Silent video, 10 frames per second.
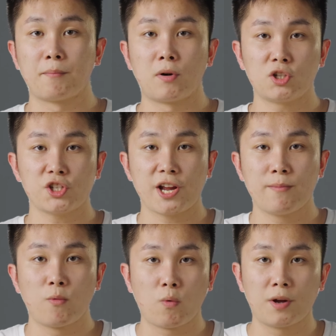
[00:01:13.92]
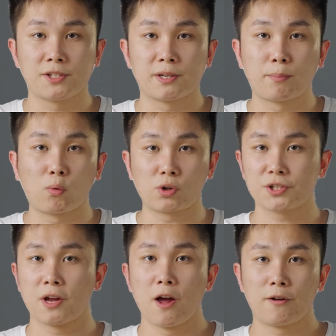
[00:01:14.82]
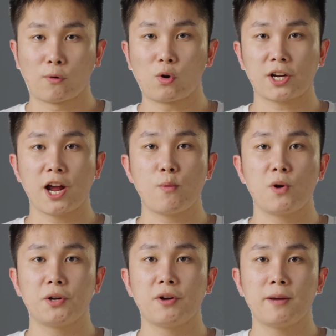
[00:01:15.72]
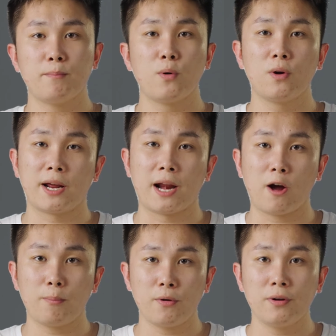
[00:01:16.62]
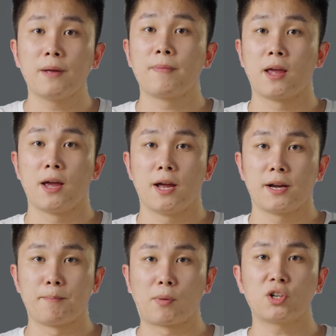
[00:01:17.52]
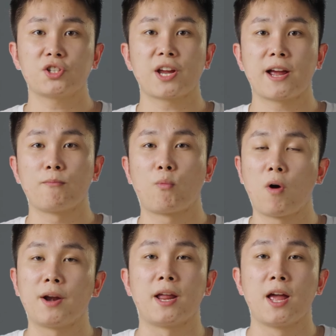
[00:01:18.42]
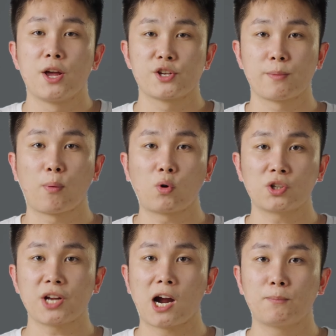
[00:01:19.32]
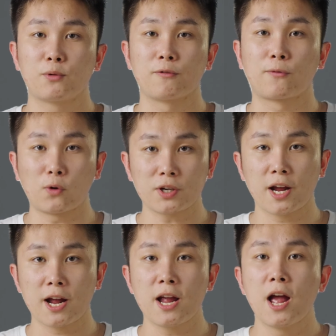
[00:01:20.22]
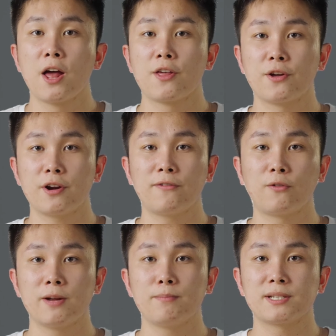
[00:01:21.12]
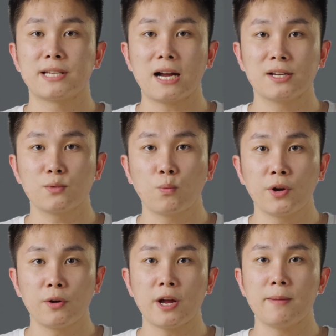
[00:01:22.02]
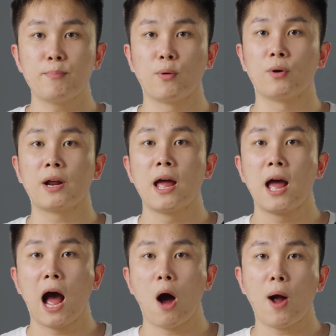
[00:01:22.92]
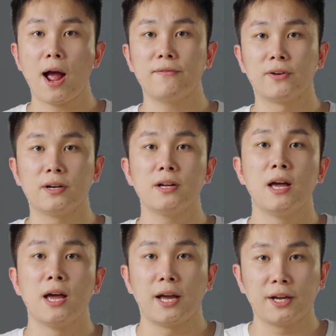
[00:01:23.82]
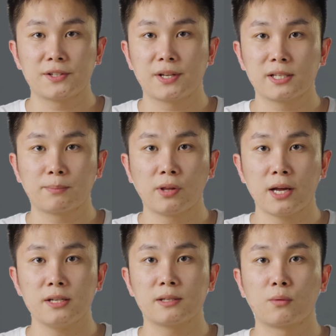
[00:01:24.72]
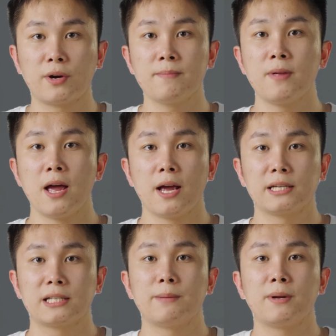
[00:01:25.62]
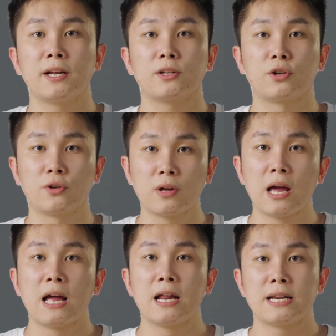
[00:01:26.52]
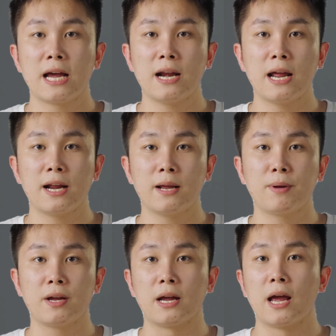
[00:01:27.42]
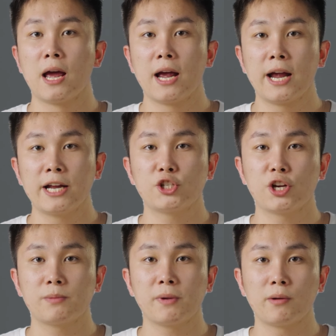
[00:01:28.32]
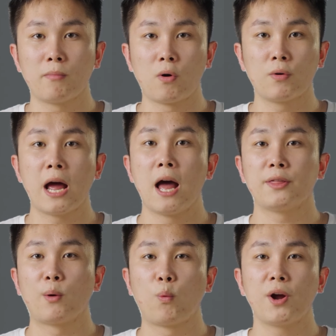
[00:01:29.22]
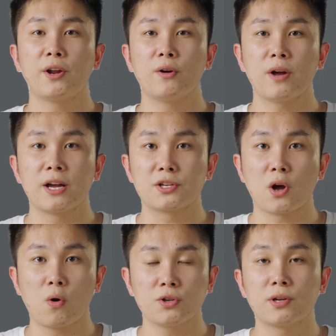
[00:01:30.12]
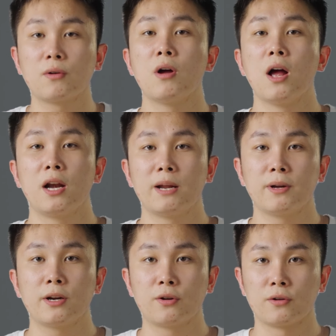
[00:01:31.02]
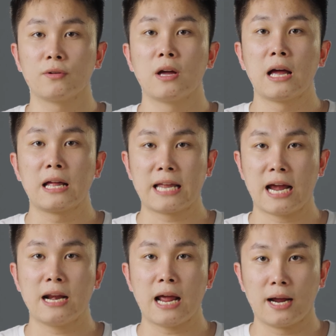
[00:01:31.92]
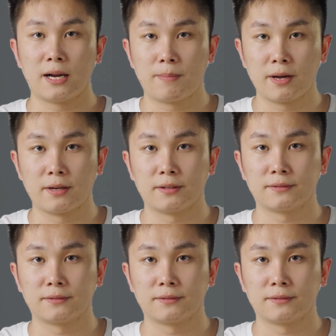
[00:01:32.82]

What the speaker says: Mars M1 supports 4K video input and output? The Mars M1 supports up to 4K 30 frames per second video input. However, its display screen is limited to 1080p. In transmitter mode, the video is also limited to 1080p.